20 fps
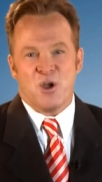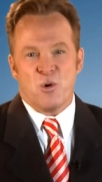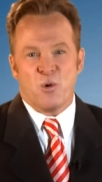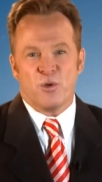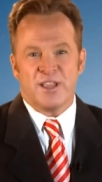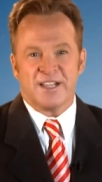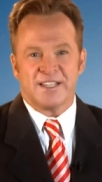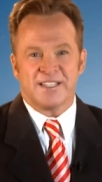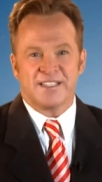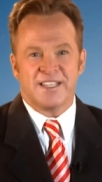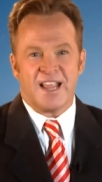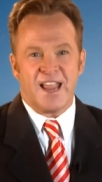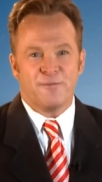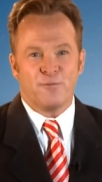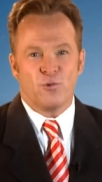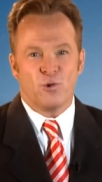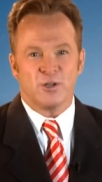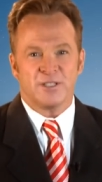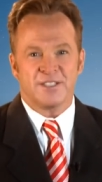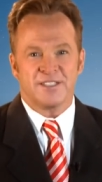With a Safe
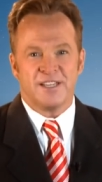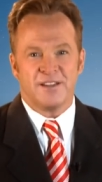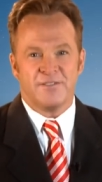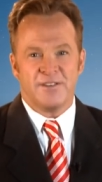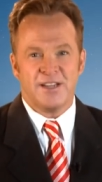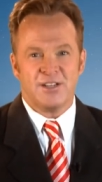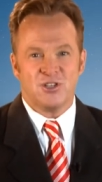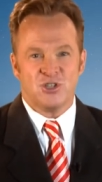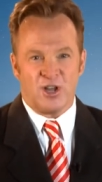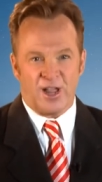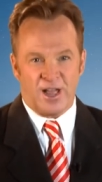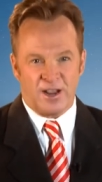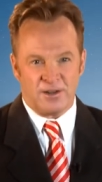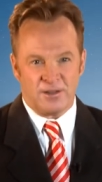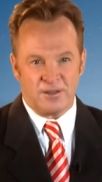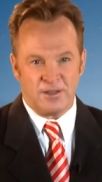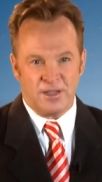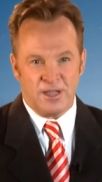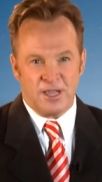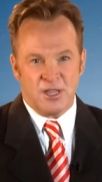TV
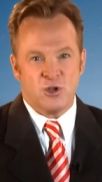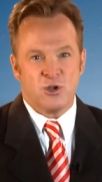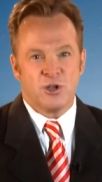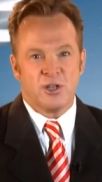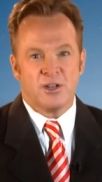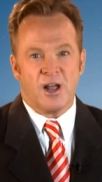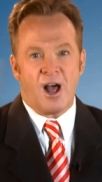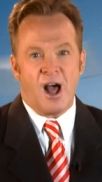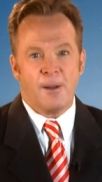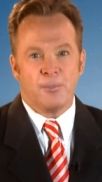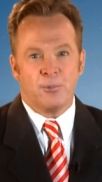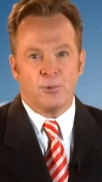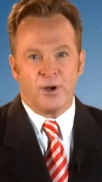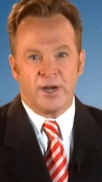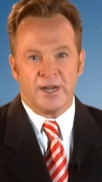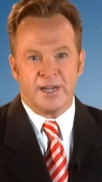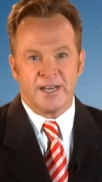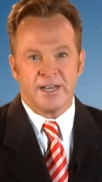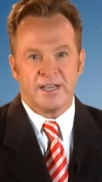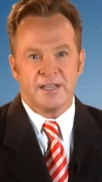channel, you can
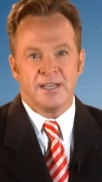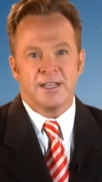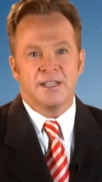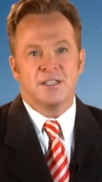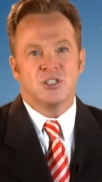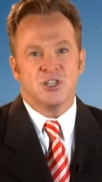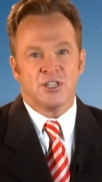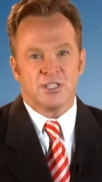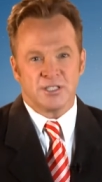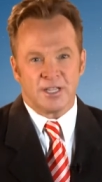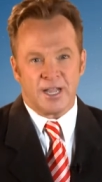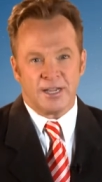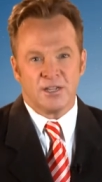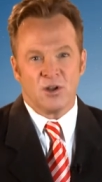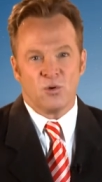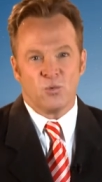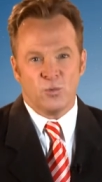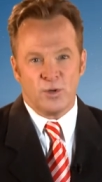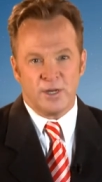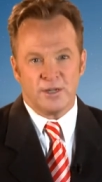operate it just like
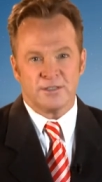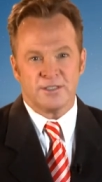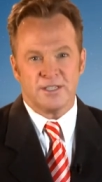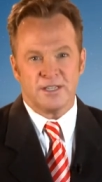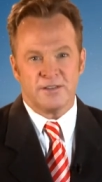a real